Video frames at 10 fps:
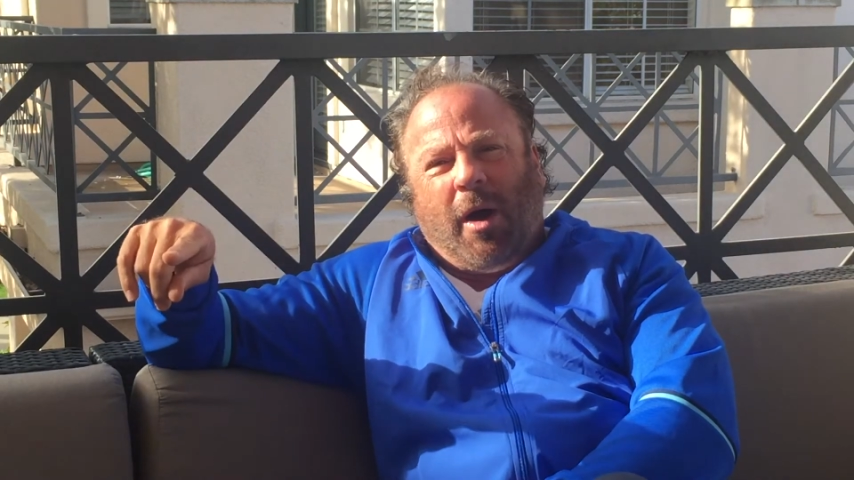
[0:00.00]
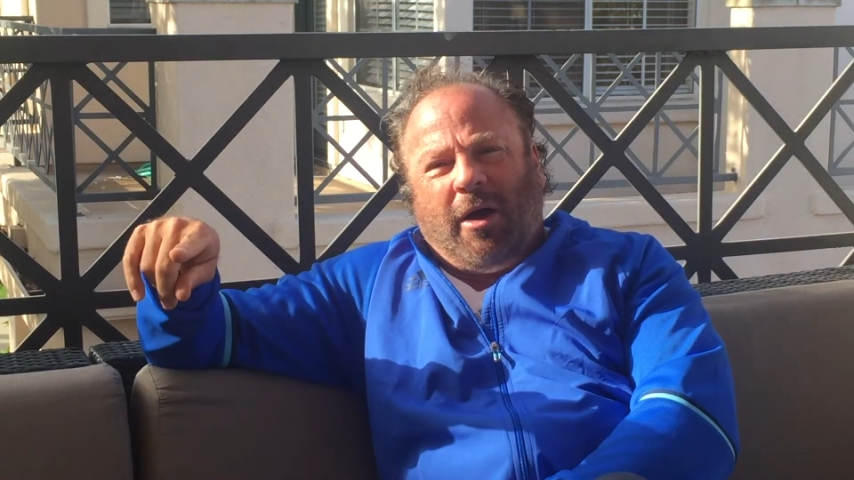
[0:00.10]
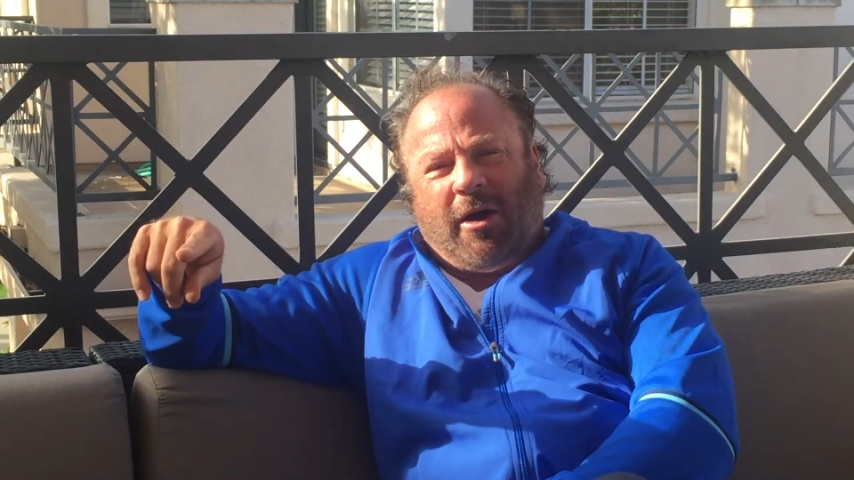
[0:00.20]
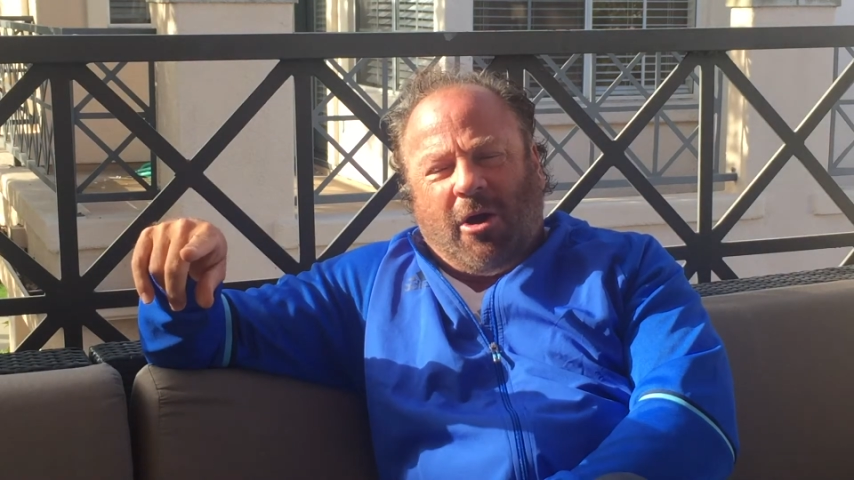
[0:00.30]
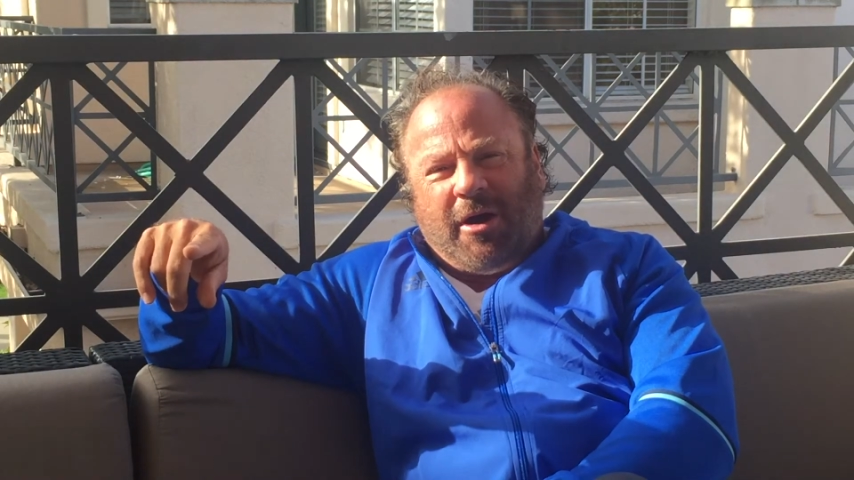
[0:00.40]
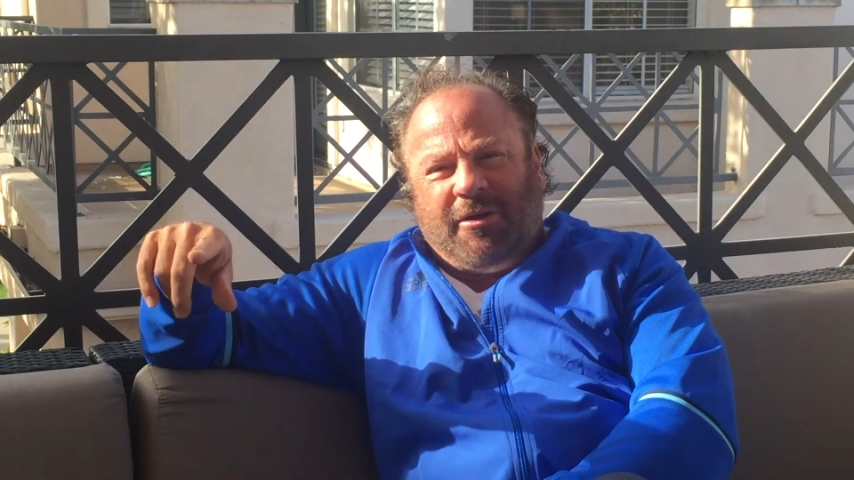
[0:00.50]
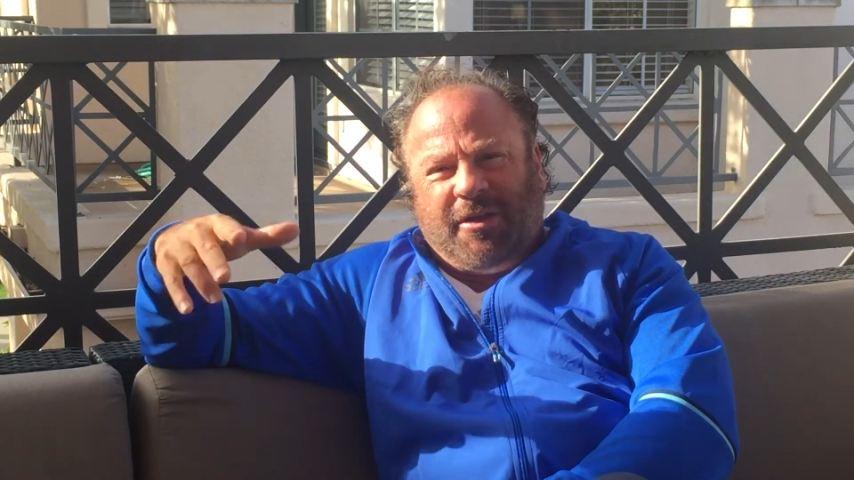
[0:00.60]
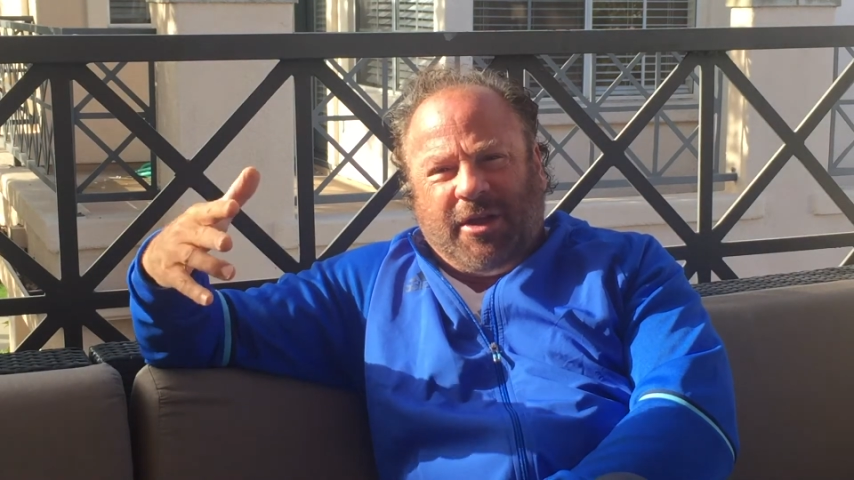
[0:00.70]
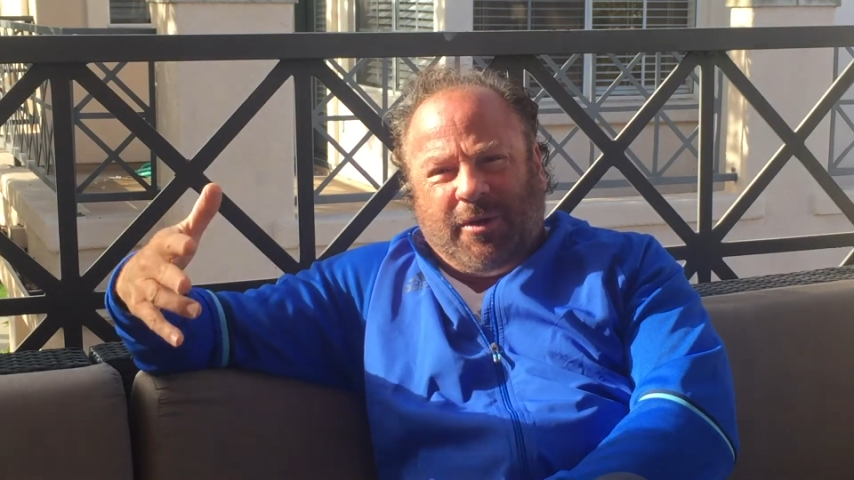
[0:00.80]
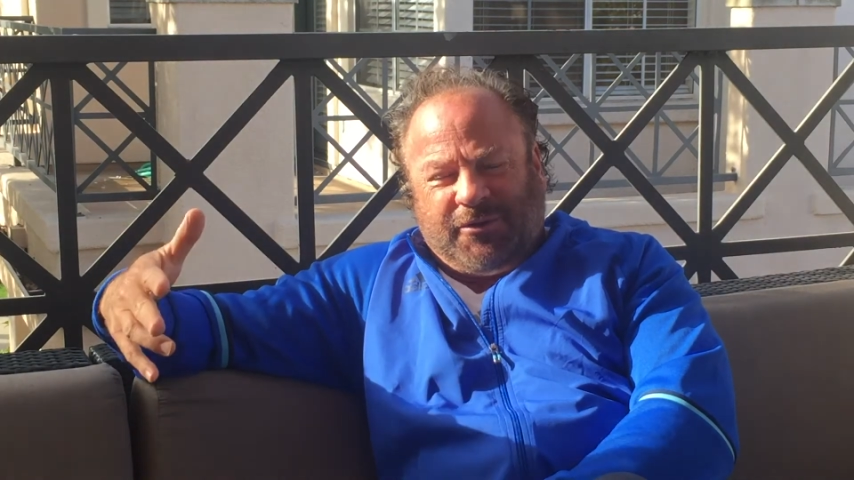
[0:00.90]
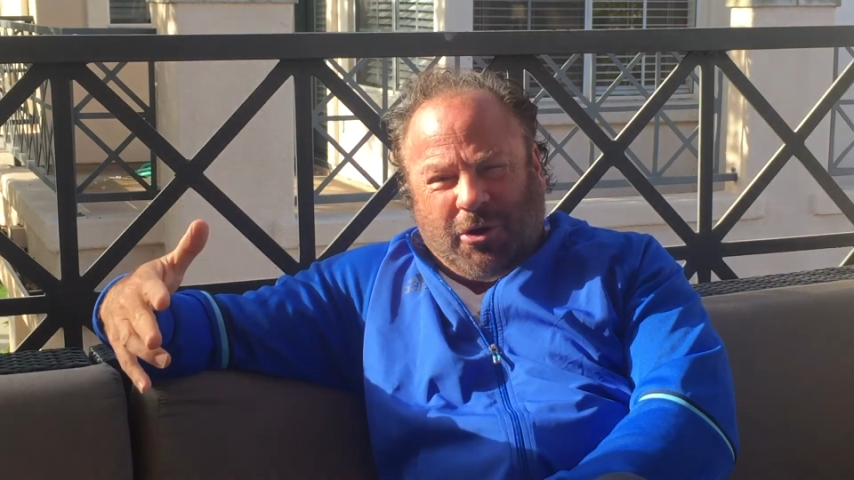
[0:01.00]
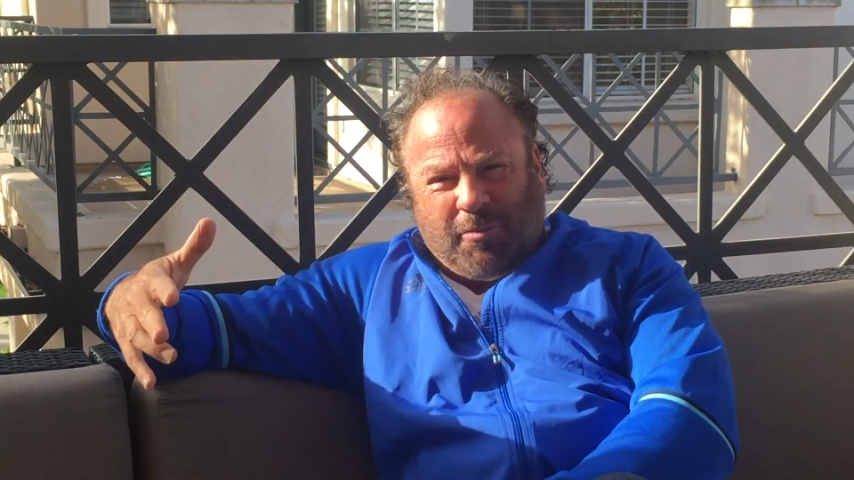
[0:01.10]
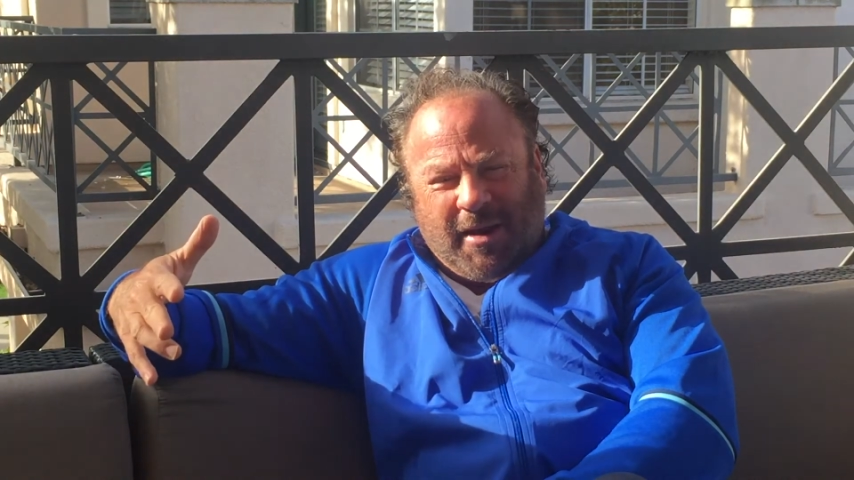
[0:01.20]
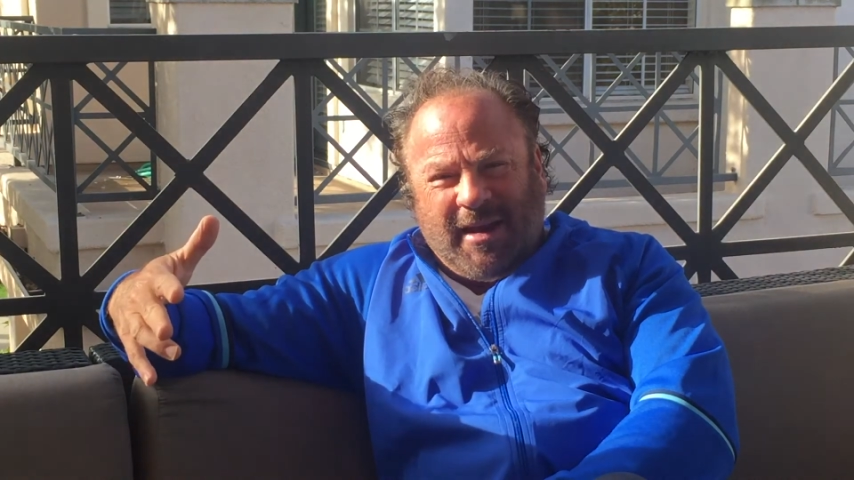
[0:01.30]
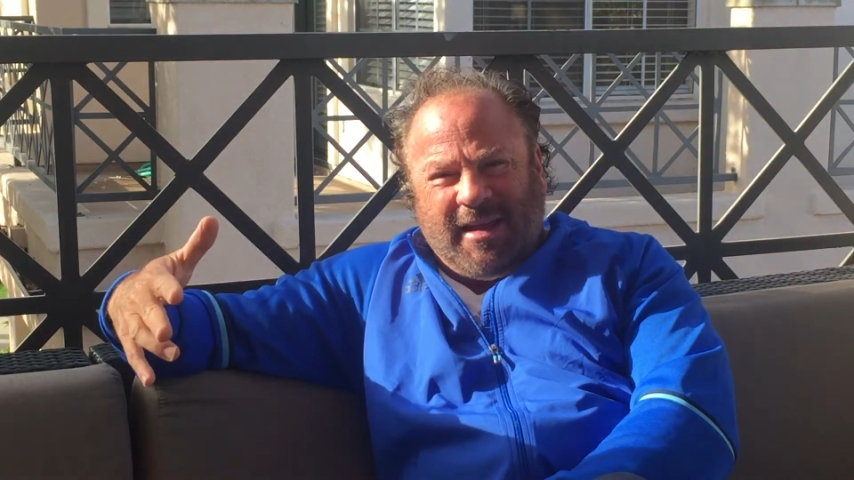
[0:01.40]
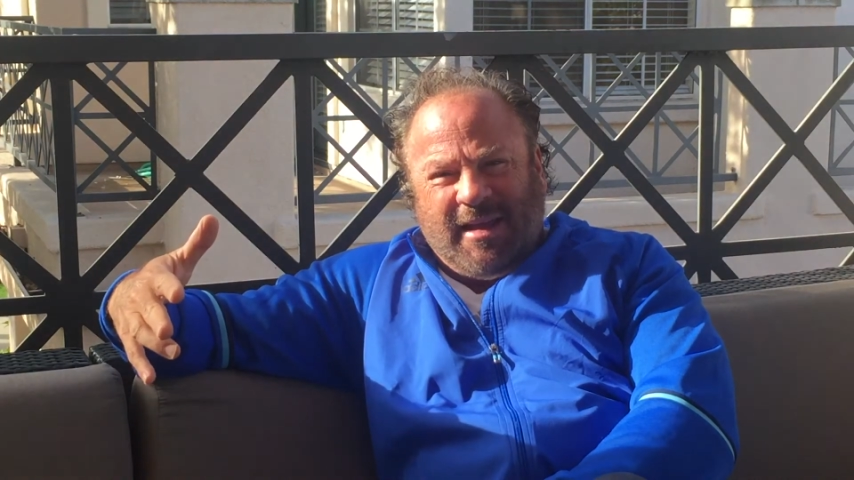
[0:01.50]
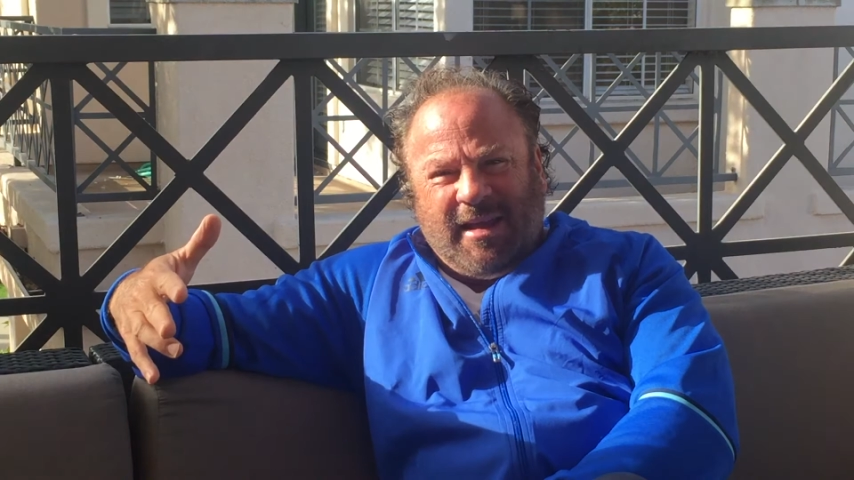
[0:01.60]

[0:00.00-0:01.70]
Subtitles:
wild card into the U.S. Open.